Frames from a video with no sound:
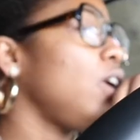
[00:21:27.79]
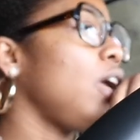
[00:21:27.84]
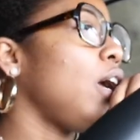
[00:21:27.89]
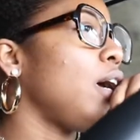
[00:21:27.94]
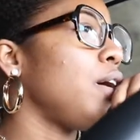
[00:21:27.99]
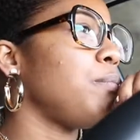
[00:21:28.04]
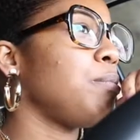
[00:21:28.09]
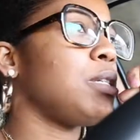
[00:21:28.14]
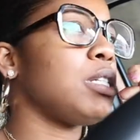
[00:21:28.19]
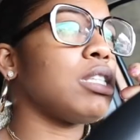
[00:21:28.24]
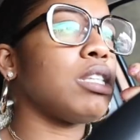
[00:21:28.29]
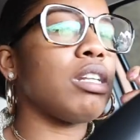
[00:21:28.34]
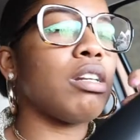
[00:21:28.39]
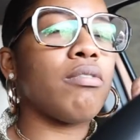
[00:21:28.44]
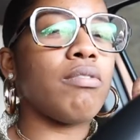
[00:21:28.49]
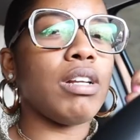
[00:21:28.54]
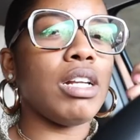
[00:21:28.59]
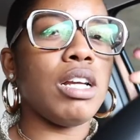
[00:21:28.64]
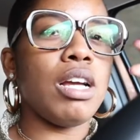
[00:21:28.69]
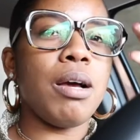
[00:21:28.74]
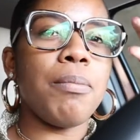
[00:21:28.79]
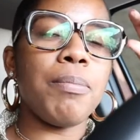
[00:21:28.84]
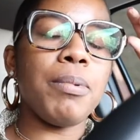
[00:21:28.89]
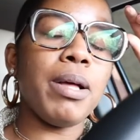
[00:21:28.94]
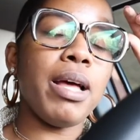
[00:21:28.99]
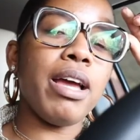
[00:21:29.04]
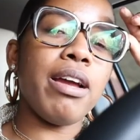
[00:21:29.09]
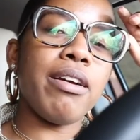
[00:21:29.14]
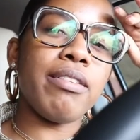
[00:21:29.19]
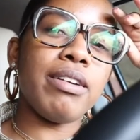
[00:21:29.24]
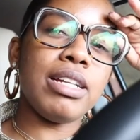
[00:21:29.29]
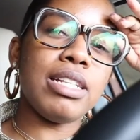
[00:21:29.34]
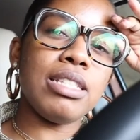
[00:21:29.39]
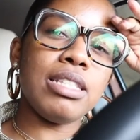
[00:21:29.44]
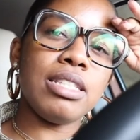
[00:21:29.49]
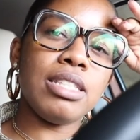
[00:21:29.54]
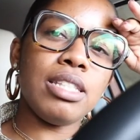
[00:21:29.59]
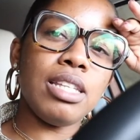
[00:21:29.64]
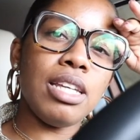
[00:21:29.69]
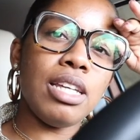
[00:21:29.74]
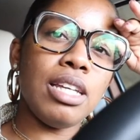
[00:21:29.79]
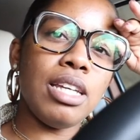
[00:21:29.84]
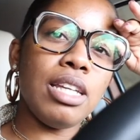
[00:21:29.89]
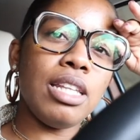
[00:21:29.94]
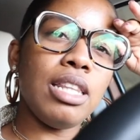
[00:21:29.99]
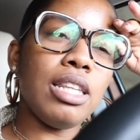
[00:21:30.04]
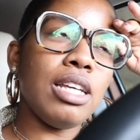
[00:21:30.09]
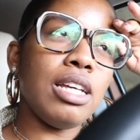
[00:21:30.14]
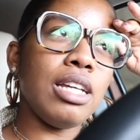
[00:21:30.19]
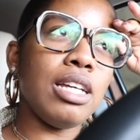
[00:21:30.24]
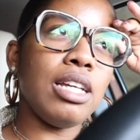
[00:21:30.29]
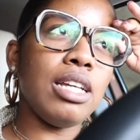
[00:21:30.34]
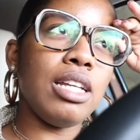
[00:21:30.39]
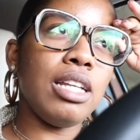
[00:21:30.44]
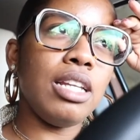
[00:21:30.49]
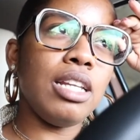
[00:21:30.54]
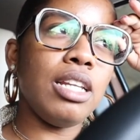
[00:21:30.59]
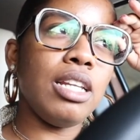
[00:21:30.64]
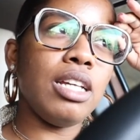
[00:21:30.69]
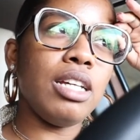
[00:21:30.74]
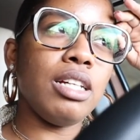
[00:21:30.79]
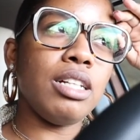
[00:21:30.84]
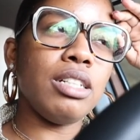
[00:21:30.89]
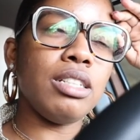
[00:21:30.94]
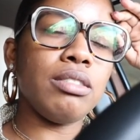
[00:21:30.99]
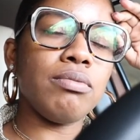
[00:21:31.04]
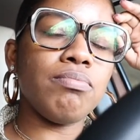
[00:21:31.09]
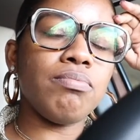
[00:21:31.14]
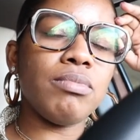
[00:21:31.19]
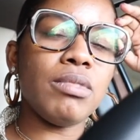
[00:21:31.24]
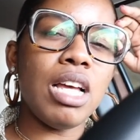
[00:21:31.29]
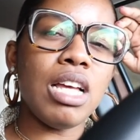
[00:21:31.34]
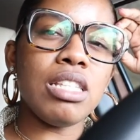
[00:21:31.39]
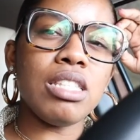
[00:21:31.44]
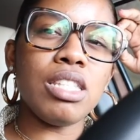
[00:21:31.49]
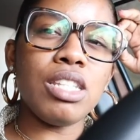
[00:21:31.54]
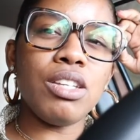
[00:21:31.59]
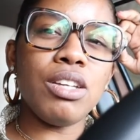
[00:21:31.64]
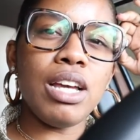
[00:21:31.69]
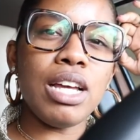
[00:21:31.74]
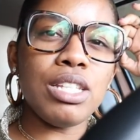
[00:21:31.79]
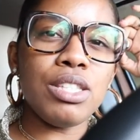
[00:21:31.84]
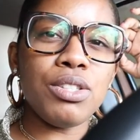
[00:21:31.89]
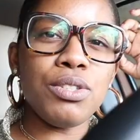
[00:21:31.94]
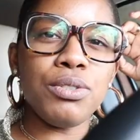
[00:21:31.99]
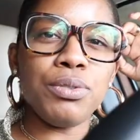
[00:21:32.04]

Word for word: yeah I'm just gonna run a couple errands and then I'll see you guys